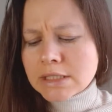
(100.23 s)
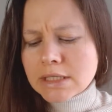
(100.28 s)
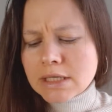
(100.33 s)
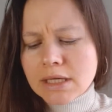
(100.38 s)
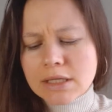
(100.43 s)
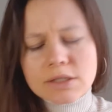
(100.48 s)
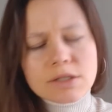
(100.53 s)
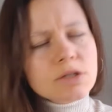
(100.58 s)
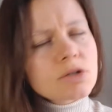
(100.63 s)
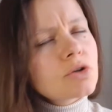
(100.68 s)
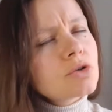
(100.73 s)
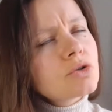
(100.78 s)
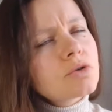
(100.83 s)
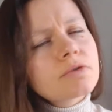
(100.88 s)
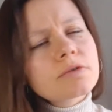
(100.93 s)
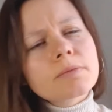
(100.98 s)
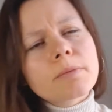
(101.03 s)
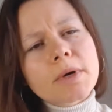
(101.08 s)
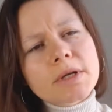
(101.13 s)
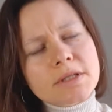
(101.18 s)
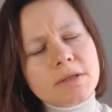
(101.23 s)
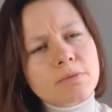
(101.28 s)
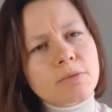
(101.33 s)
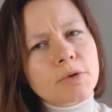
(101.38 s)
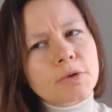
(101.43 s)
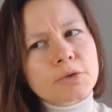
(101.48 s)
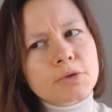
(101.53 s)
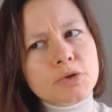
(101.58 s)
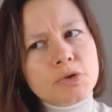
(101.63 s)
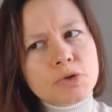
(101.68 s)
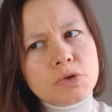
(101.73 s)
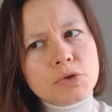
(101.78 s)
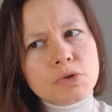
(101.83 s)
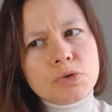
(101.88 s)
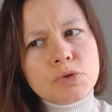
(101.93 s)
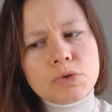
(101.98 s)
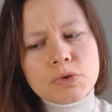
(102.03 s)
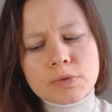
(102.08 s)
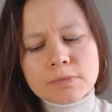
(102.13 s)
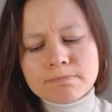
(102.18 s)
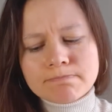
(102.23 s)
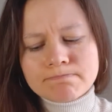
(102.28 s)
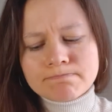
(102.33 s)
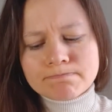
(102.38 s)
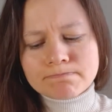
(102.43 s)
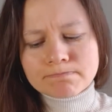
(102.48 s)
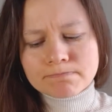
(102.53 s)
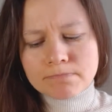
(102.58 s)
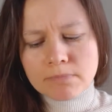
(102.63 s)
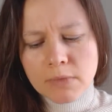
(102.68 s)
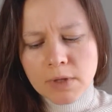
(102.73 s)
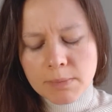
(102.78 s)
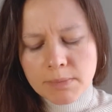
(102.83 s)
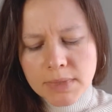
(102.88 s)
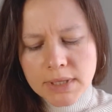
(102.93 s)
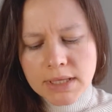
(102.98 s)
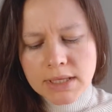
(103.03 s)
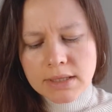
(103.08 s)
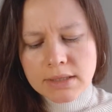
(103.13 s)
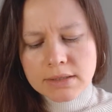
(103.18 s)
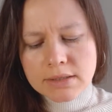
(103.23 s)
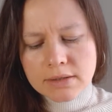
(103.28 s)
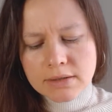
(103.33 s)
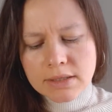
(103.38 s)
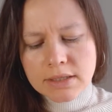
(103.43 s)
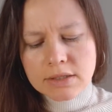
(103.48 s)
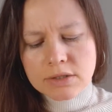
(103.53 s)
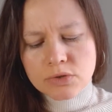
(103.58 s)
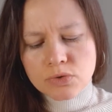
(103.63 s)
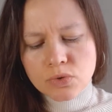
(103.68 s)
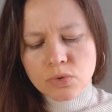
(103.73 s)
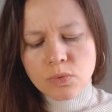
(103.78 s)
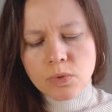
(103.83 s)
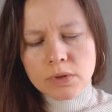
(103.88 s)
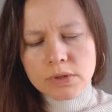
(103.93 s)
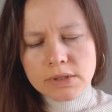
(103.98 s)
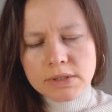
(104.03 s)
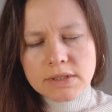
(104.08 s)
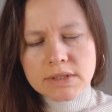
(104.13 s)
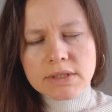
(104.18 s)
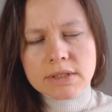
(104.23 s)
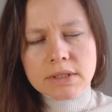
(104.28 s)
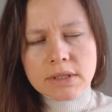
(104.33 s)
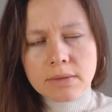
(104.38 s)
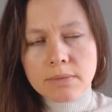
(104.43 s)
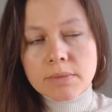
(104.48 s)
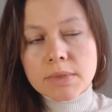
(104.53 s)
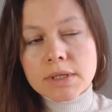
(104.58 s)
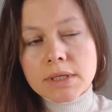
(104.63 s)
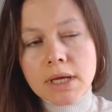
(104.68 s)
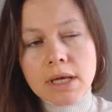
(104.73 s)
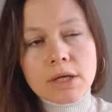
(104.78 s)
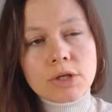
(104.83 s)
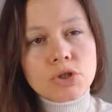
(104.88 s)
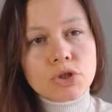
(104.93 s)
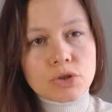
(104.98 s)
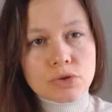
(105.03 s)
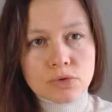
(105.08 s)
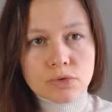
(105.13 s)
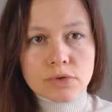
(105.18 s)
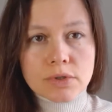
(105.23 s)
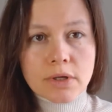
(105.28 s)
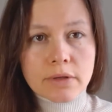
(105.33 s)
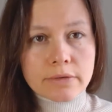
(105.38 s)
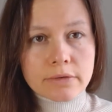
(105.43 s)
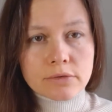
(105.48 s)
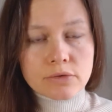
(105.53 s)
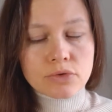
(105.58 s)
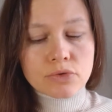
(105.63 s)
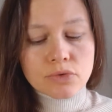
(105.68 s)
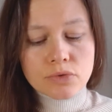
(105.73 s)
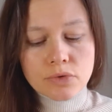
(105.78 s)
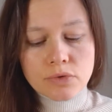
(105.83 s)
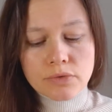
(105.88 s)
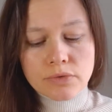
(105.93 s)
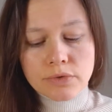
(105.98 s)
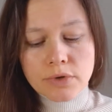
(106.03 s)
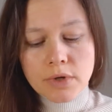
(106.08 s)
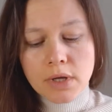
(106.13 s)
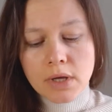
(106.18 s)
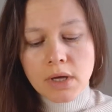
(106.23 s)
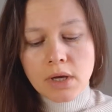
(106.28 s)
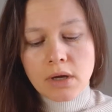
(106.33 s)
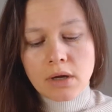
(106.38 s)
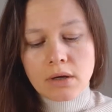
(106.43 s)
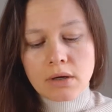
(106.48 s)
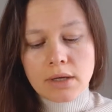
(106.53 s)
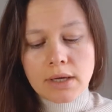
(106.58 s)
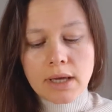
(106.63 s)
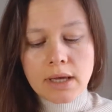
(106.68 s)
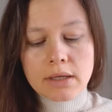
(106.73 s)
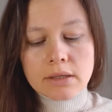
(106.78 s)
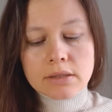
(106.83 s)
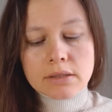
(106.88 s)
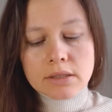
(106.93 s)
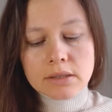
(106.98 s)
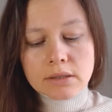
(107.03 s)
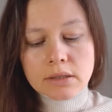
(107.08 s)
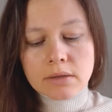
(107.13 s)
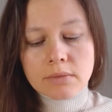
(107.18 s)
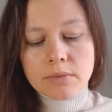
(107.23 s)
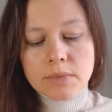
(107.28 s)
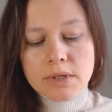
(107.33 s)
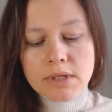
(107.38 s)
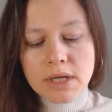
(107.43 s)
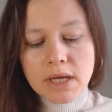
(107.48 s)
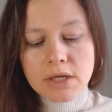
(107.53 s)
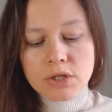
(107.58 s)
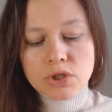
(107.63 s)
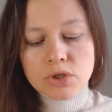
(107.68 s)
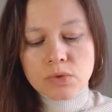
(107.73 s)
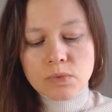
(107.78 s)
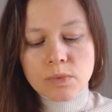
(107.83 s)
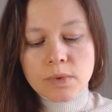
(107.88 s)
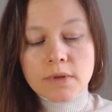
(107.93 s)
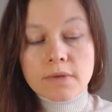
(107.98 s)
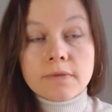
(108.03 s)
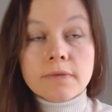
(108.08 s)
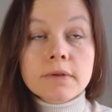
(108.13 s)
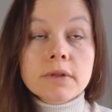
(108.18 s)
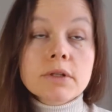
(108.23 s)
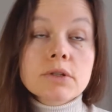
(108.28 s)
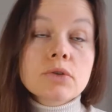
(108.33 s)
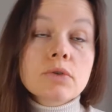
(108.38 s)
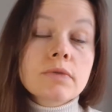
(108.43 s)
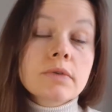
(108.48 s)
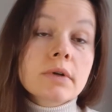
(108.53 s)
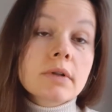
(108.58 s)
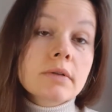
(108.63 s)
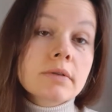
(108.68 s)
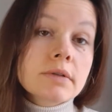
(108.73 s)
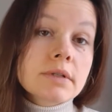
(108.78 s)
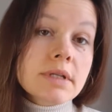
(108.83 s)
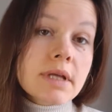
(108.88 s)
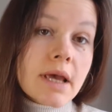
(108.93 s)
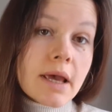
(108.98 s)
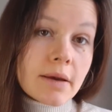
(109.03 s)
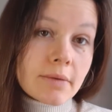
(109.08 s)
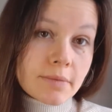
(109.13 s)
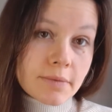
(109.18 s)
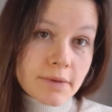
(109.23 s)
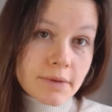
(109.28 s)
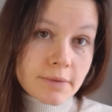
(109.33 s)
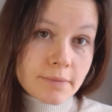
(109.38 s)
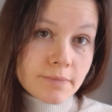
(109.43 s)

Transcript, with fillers: it's not often possible to mm, meet these two qualities in combination to tell the truth and in combination with philosophical depth